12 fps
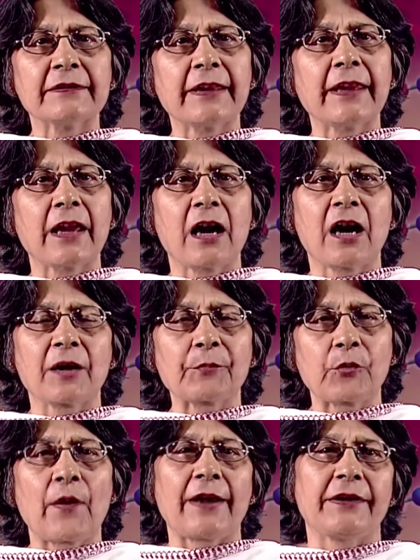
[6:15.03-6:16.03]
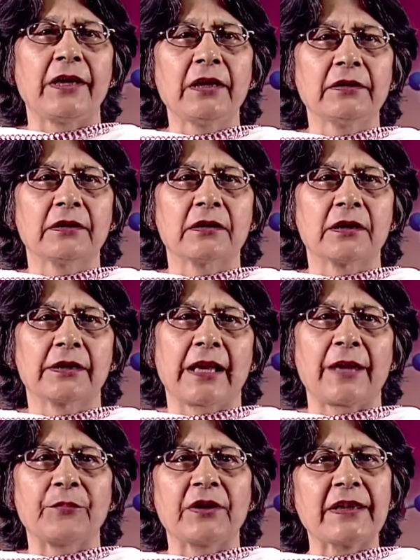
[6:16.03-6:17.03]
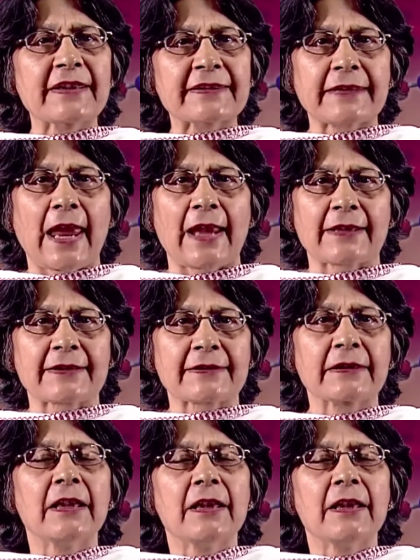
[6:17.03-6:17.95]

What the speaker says: they are providing the library stacks.